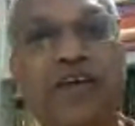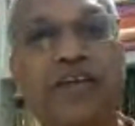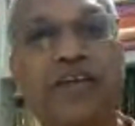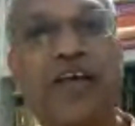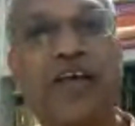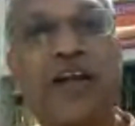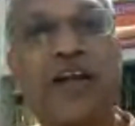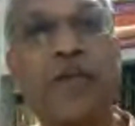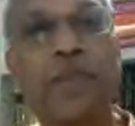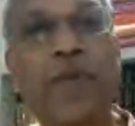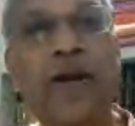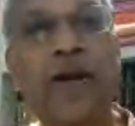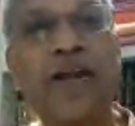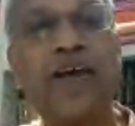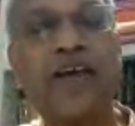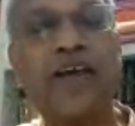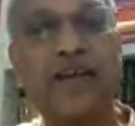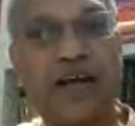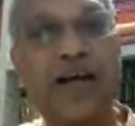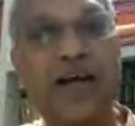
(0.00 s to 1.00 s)
darpan
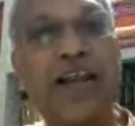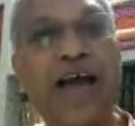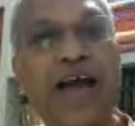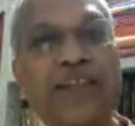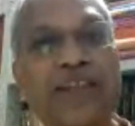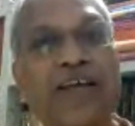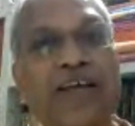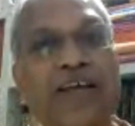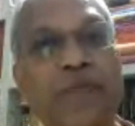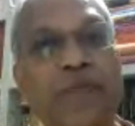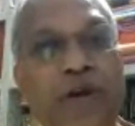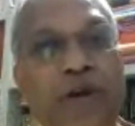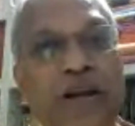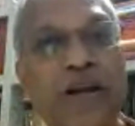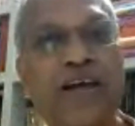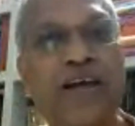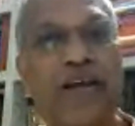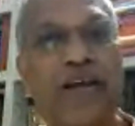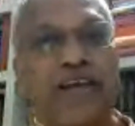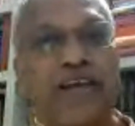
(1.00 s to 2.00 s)
hai, kala darpan
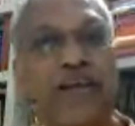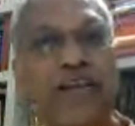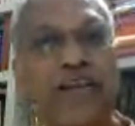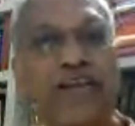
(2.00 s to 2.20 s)
hai,